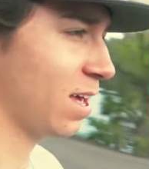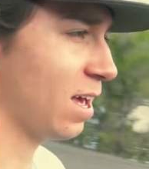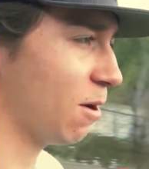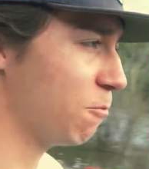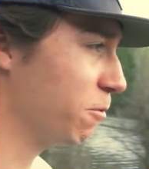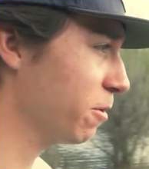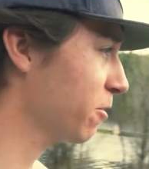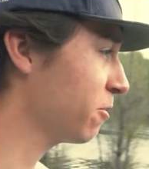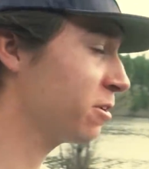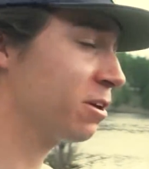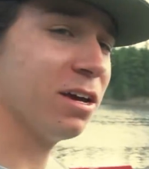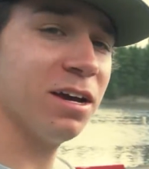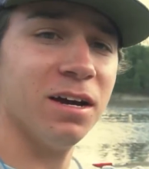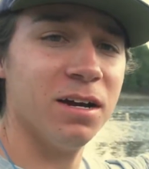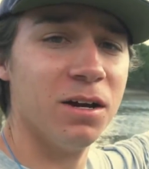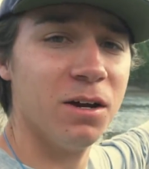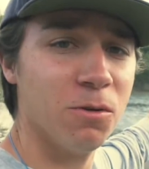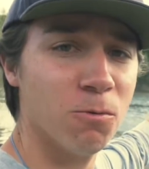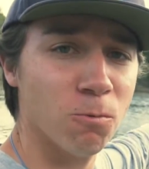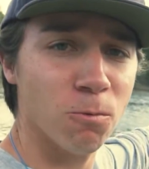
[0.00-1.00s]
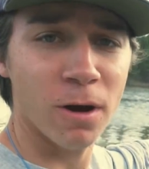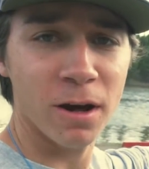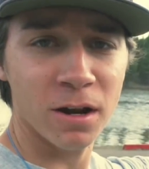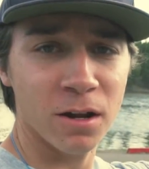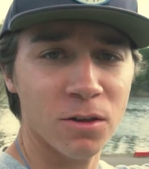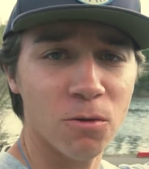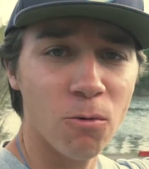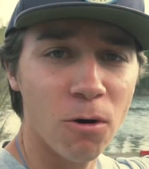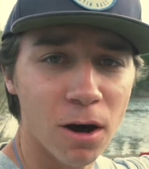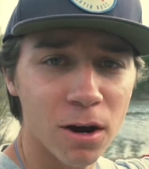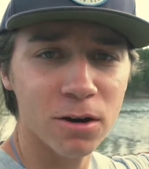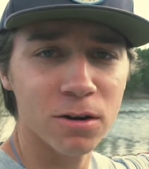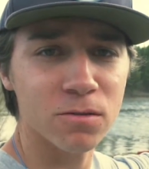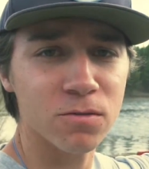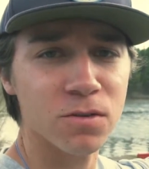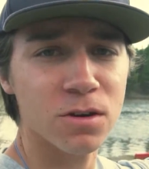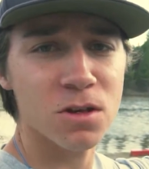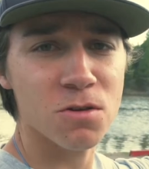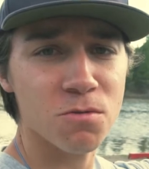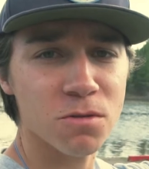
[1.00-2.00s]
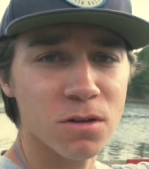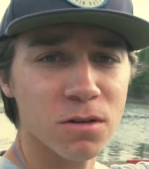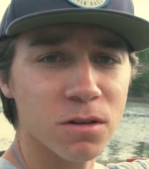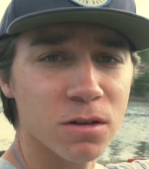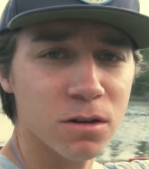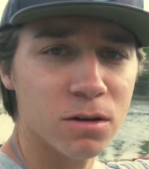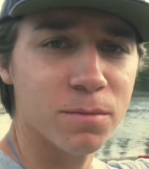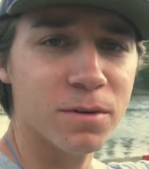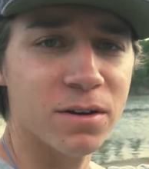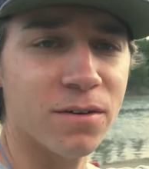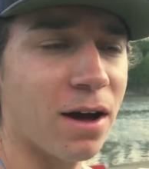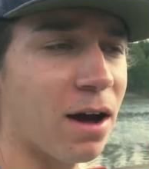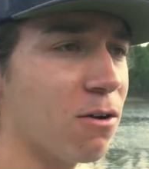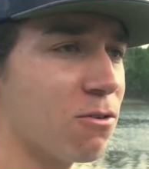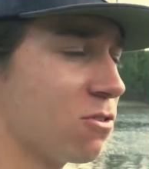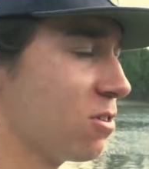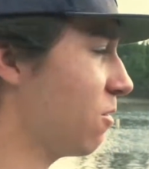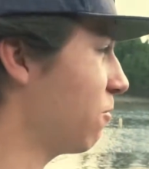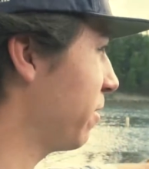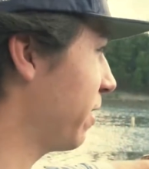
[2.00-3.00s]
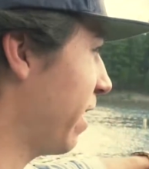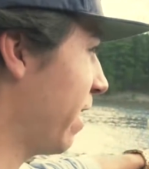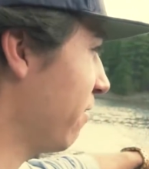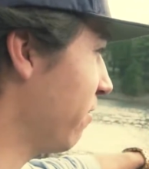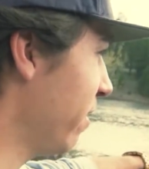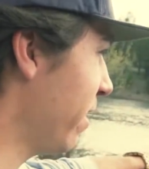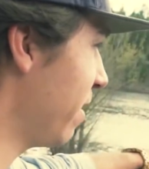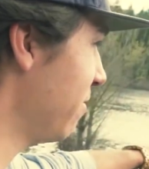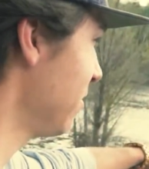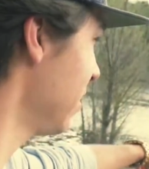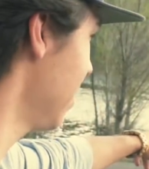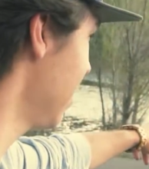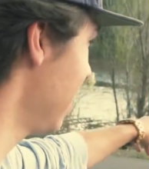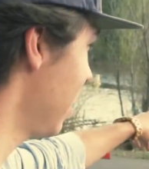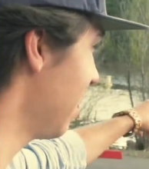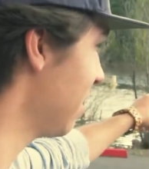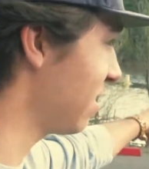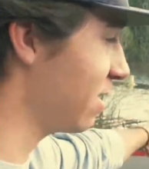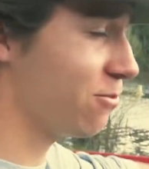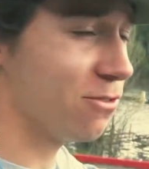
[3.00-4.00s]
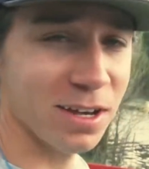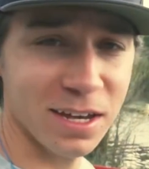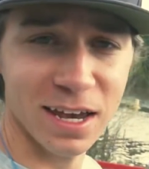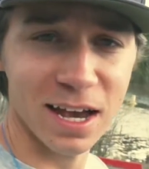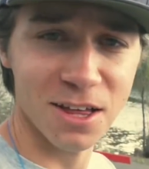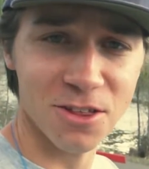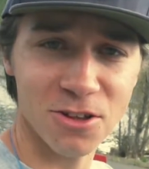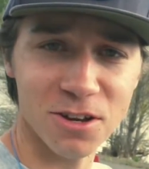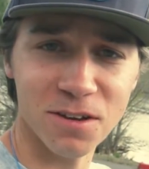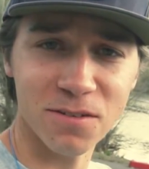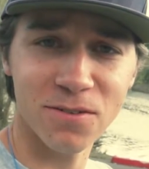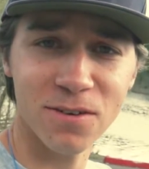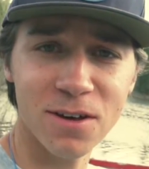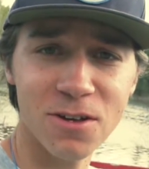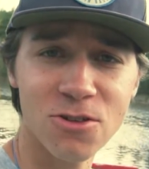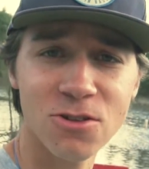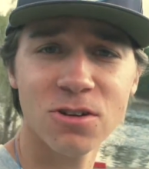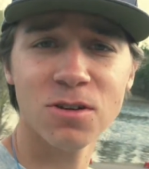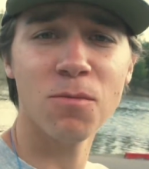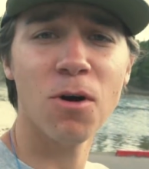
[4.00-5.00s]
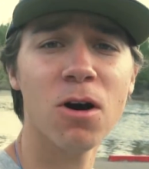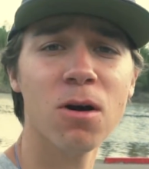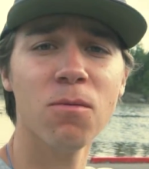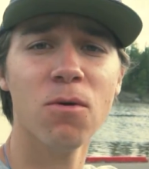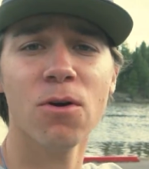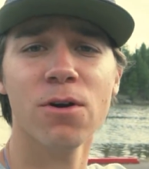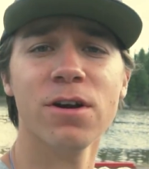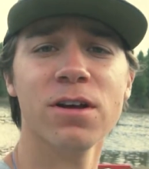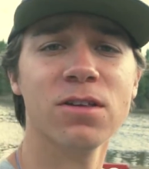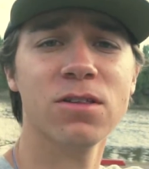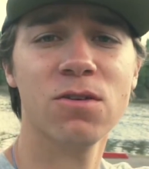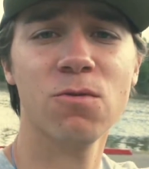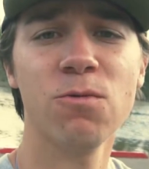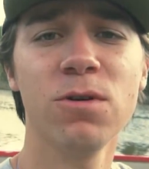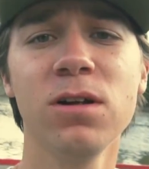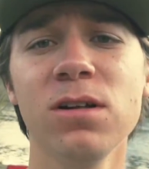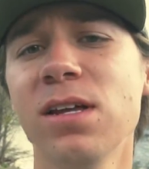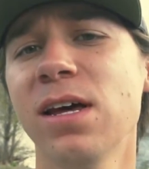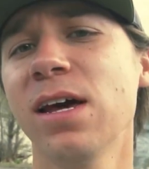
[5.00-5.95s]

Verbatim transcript: and we're gonna get right on the water and fish with the little bit of hours that we have left and see if we can catch any fish. Tomorrow morning is the real